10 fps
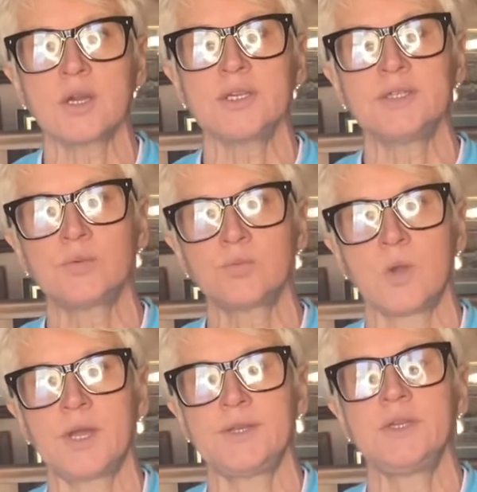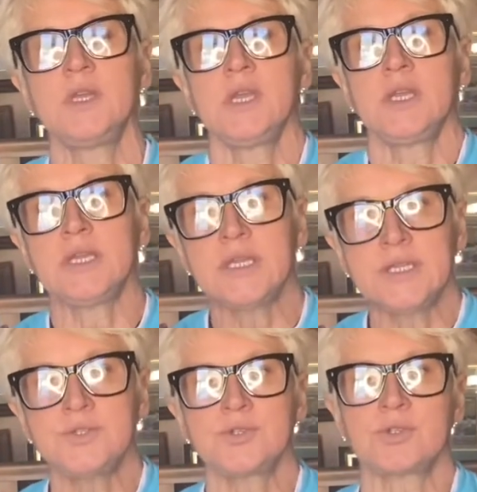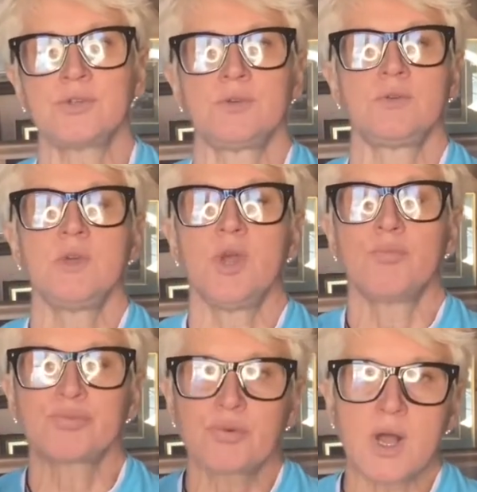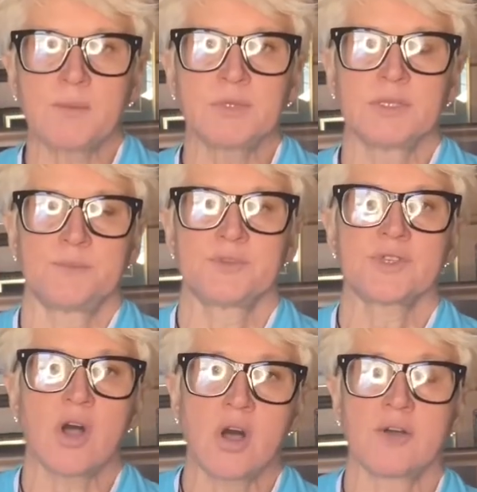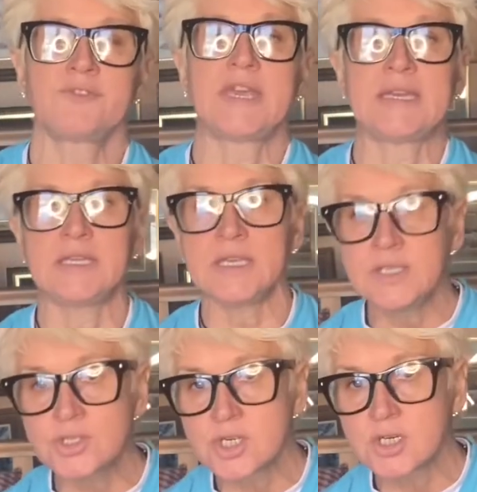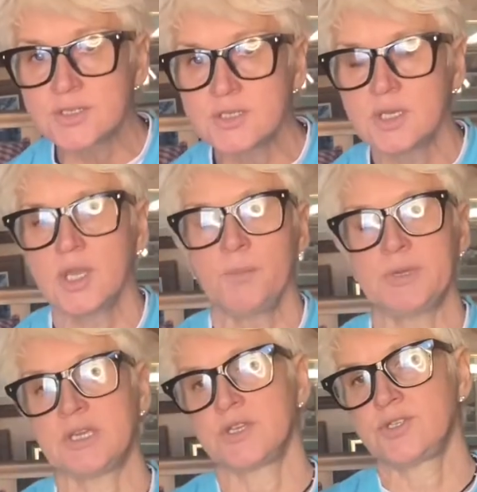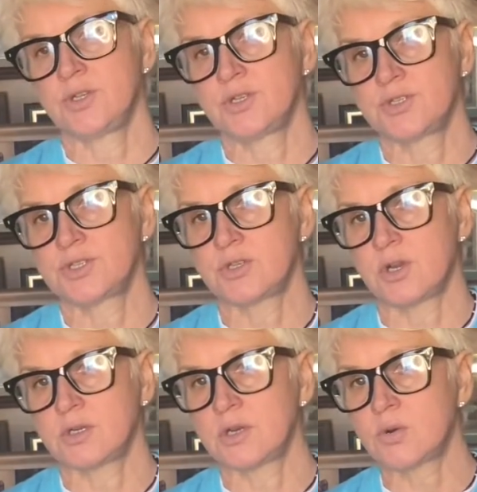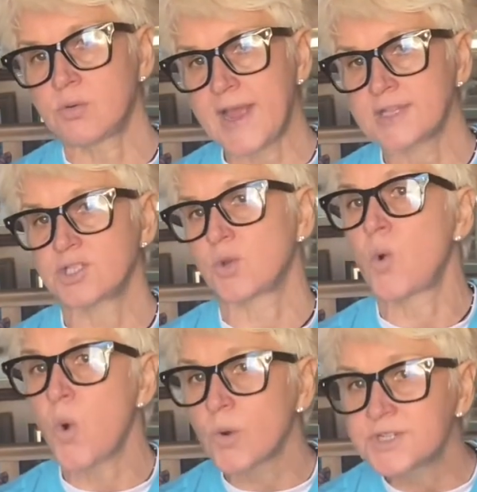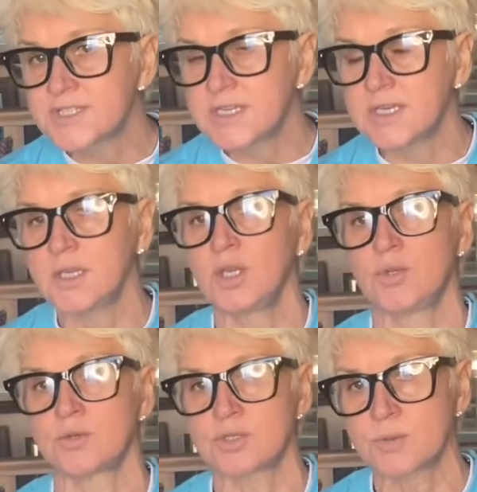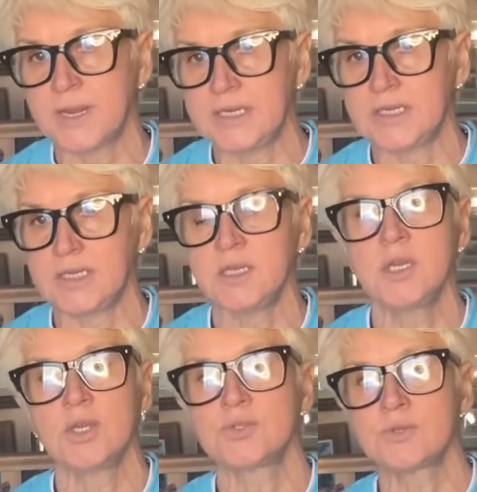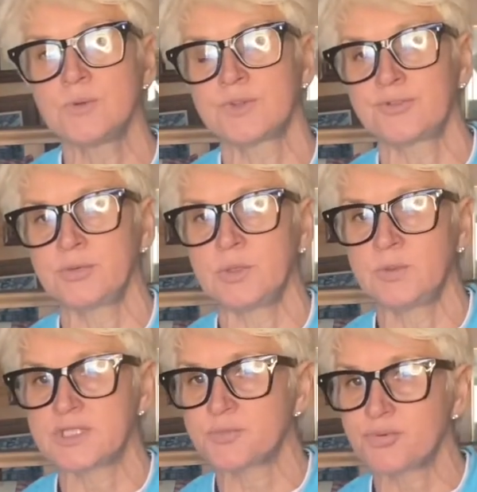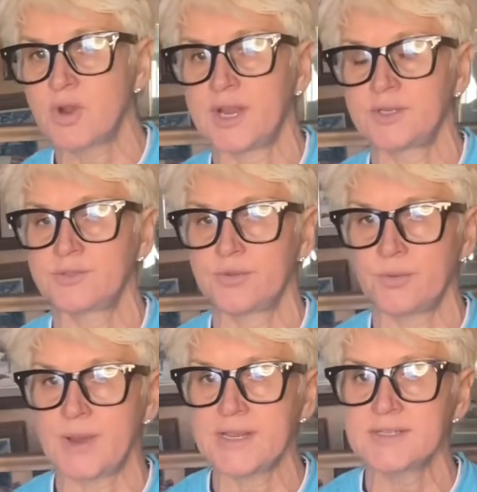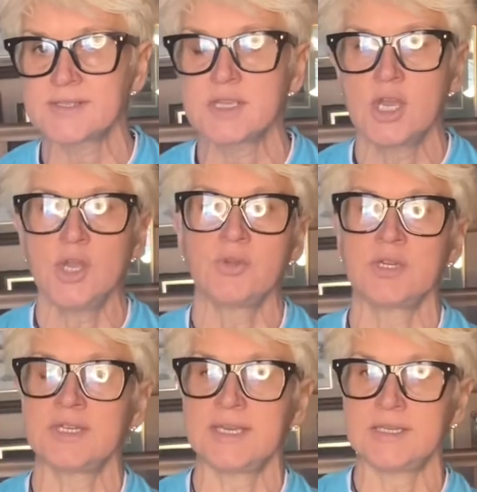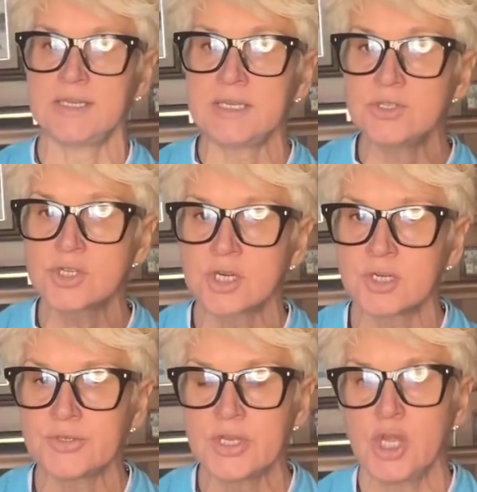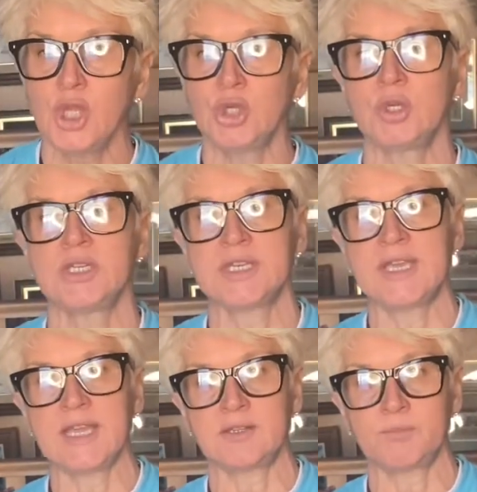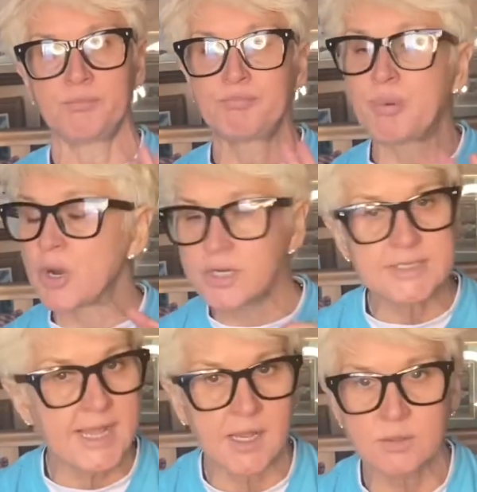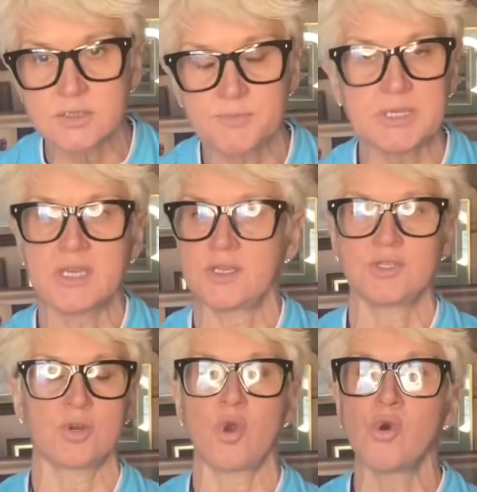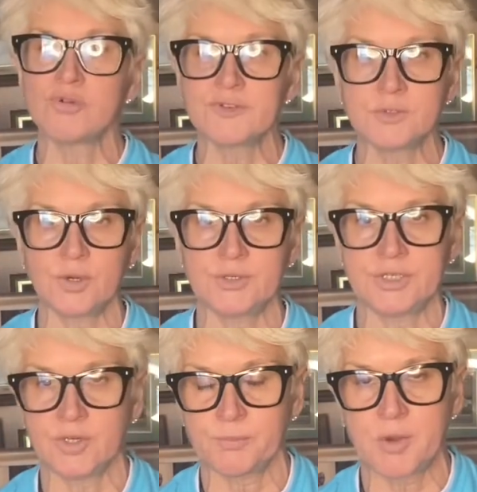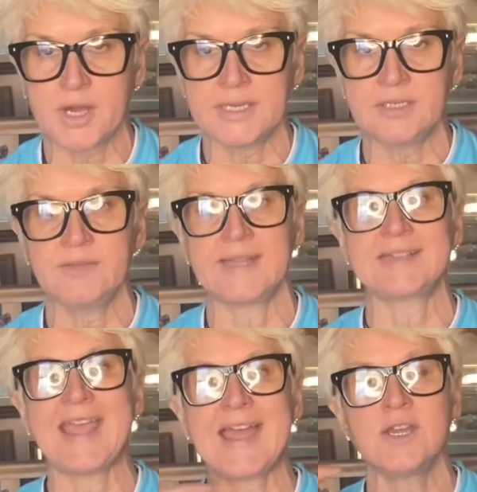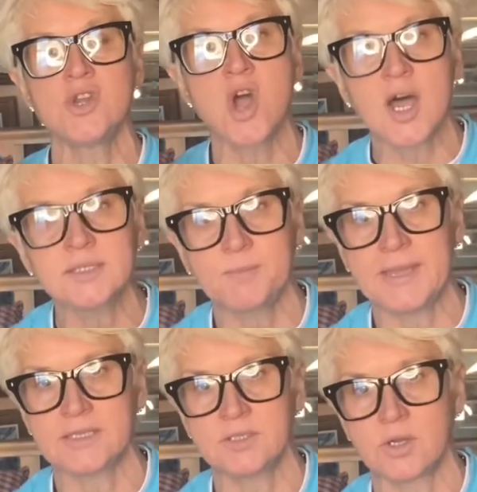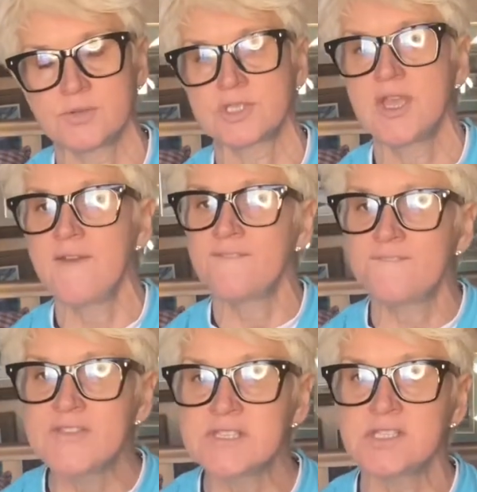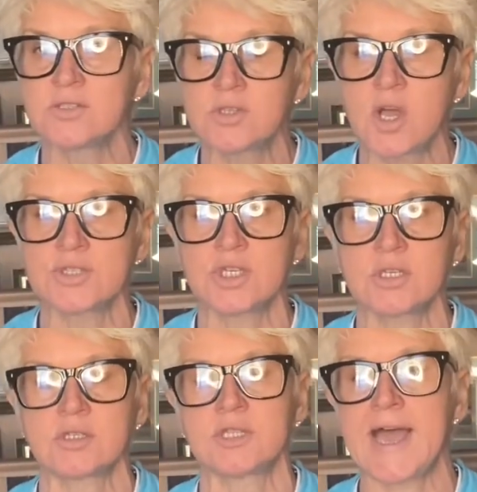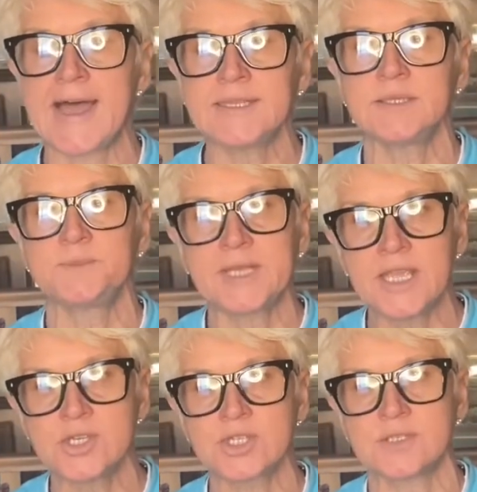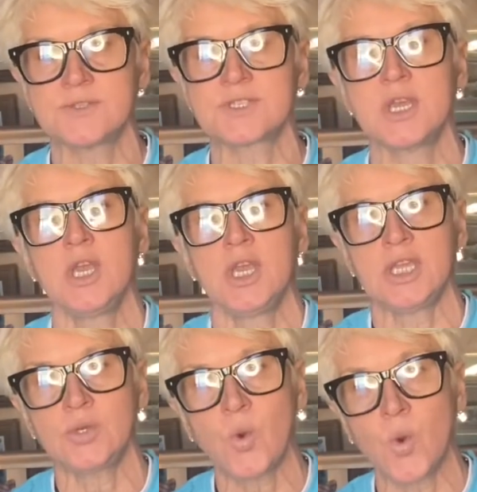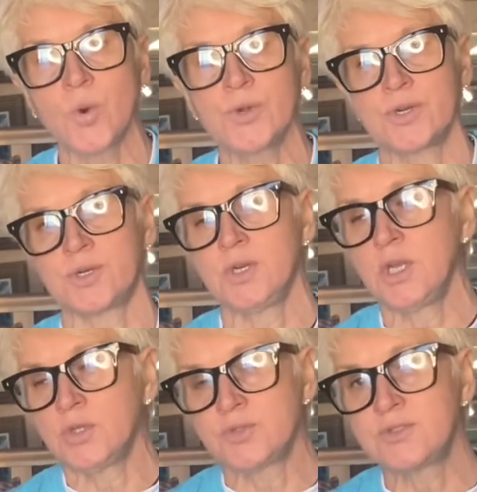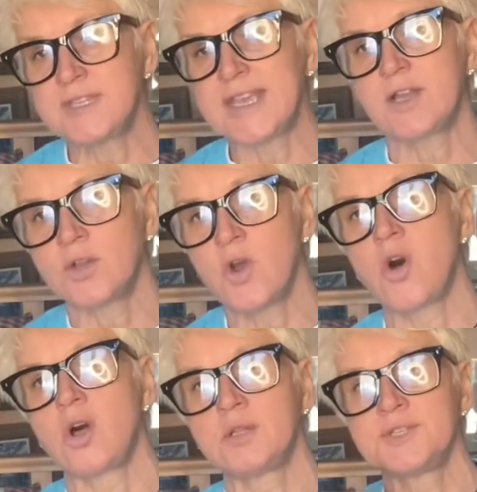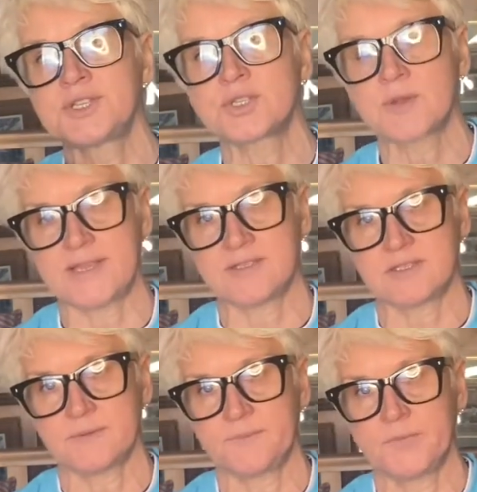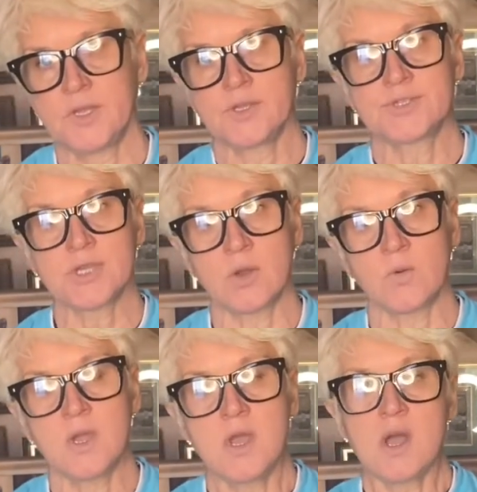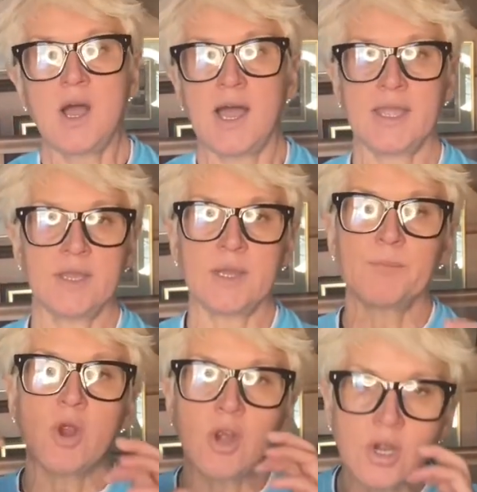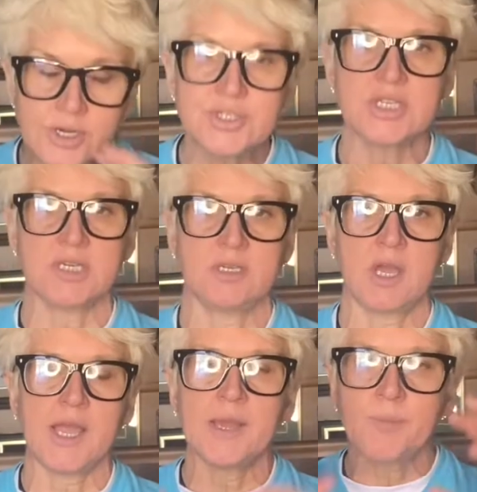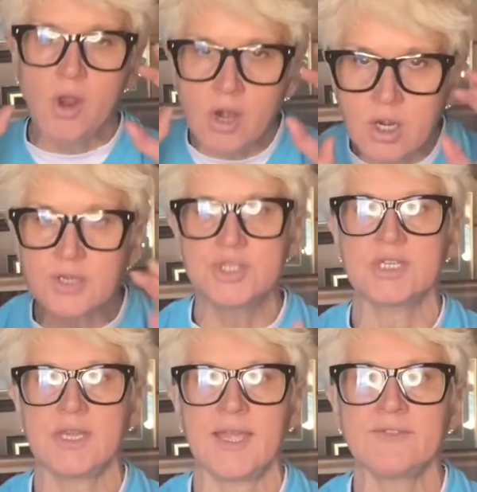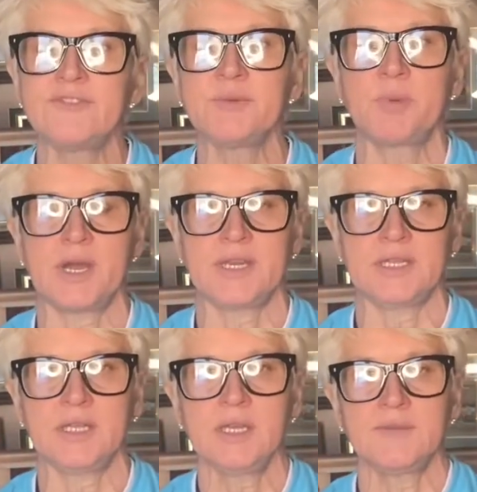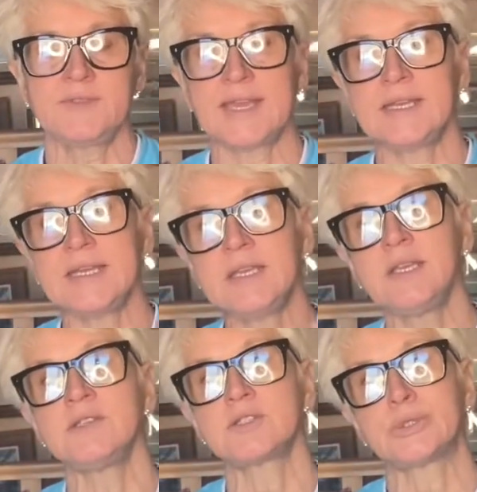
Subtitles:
going to run into problems of getting injured, because you're going to start crash coursing your training 2 or 3 weeks prior to the race. You're going to get injured. You're going to get burned out because you're overloading your body that cannot make those physiological adaptations in order to take on all the stress. So I am urging everybody that is